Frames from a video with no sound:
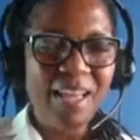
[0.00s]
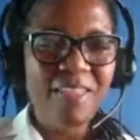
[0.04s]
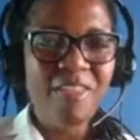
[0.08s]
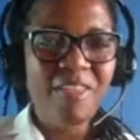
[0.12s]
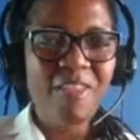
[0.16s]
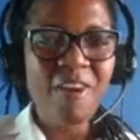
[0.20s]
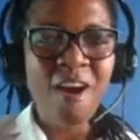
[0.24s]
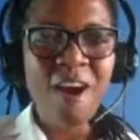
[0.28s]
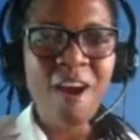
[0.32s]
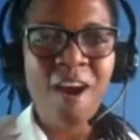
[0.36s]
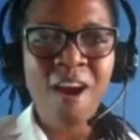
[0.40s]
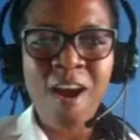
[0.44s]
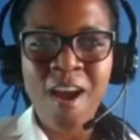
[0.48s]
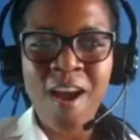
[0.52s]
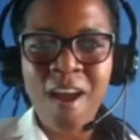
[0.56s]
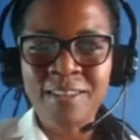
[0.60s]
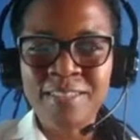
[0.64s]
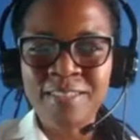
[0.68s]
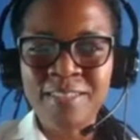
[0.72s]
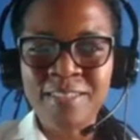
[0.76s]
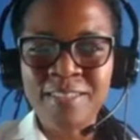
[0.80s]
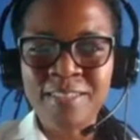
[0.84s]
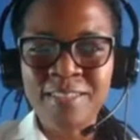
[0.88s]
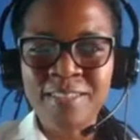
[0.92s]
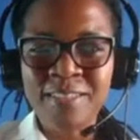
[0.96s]
the
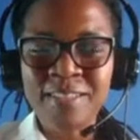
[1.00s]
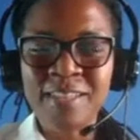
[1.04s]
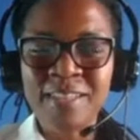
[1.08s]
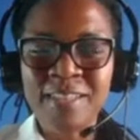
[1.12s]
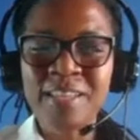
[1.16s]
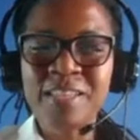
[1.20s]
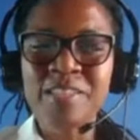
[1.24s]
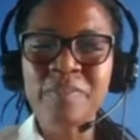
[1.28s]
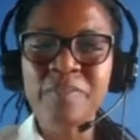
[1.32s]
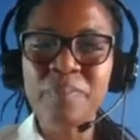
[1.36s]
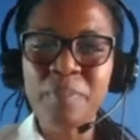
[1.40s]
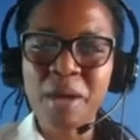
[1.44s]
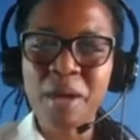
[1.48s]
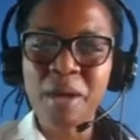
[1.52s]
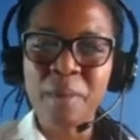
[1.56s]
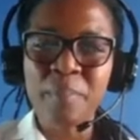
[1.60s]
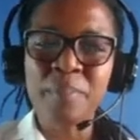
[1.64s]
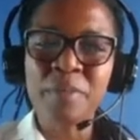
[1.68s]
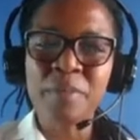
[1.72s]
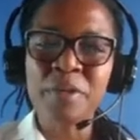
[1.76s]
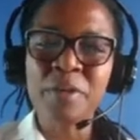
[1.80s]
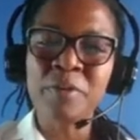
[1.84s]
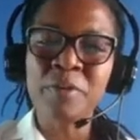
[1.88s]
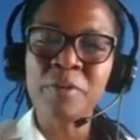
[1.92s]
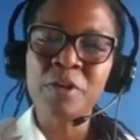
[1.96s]
heart is
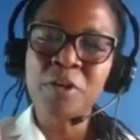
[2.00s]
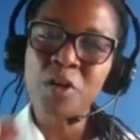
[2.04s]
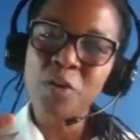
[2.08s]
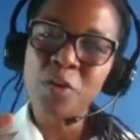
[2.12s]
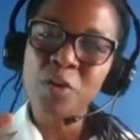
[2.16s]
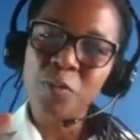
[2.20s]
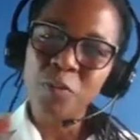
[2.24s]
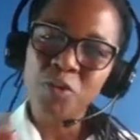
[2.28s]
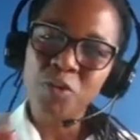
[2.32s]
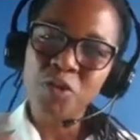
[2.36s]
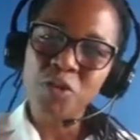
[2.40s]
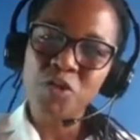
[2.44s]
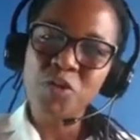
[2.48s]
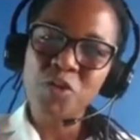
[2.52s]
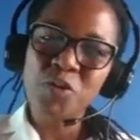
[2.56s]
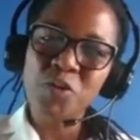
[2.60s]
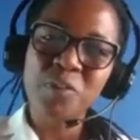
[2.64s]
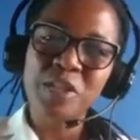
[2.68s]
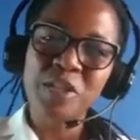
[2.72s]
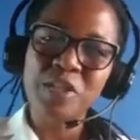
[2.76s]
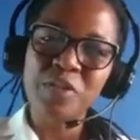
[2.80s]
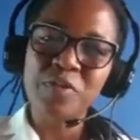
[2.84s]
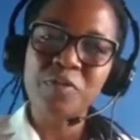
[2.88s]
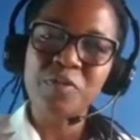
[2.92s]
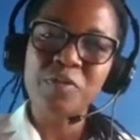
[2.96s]
pumping with too
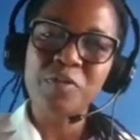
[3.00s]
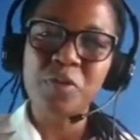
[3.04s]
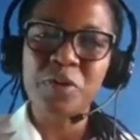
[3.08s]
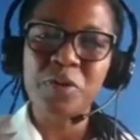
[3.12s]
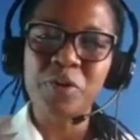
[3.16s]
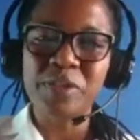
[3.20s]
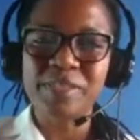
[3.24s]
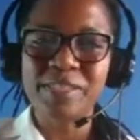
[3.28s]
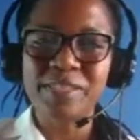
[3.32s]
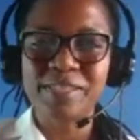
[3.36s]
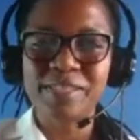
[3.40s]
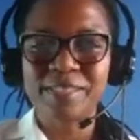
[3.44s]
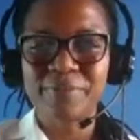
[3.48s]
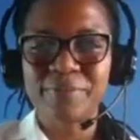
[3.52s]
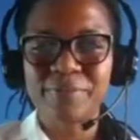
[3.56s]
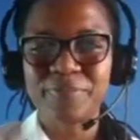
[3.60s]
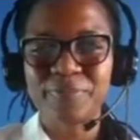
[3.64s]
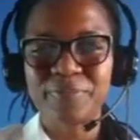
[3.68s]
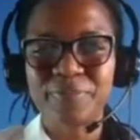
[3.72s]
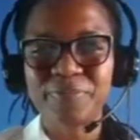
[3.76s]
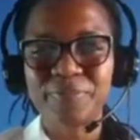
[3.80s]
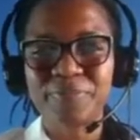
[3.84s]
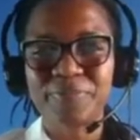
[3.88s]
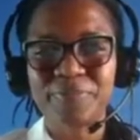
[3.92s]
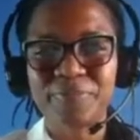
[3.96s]
much force.
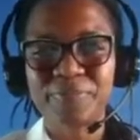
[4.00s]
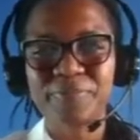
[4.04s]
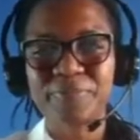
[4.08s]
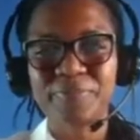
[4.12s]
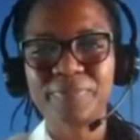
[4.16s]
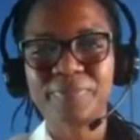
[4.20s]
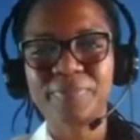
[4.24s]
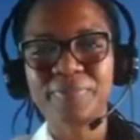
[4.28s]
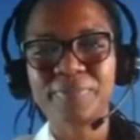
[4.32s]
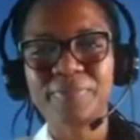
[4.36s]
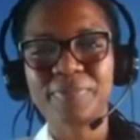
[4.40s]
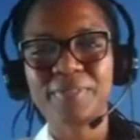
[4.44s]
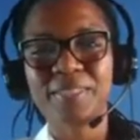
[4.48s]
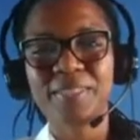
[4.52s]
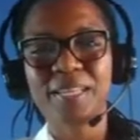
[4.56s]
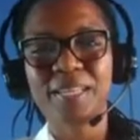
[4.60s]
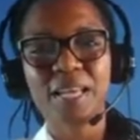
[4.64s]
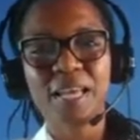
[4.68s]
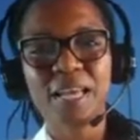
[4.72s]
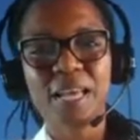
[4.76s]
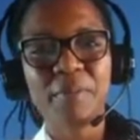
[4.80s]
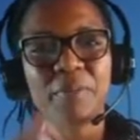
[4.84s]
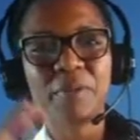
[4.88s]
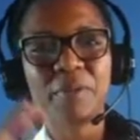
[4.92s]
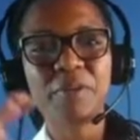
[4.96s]

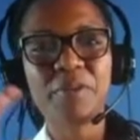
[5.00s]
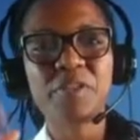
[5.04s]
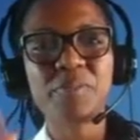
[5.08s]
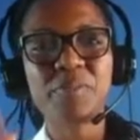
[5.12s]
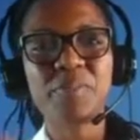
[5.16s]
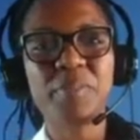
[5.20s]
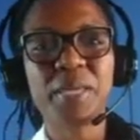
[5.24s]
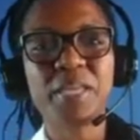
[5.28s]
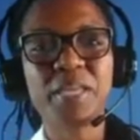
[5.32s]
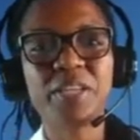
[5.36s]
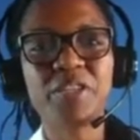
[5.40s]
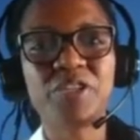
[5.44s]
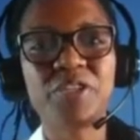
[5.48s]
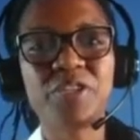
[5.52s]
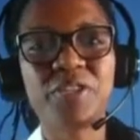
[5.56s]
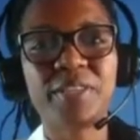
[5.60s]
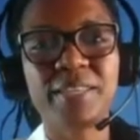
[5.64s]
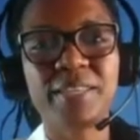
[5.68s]
Because picture